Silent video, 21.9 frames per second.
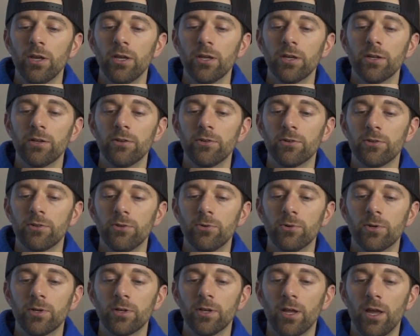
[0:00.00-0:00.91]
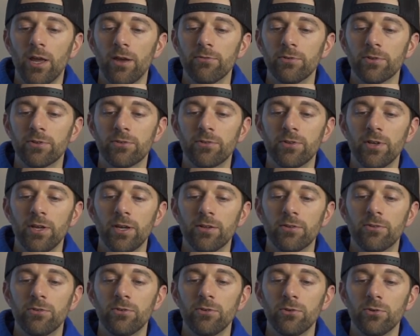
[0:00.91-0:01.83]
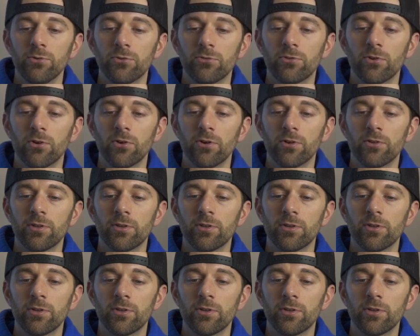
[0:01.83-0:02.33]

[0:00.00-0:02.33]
and you can have it set to start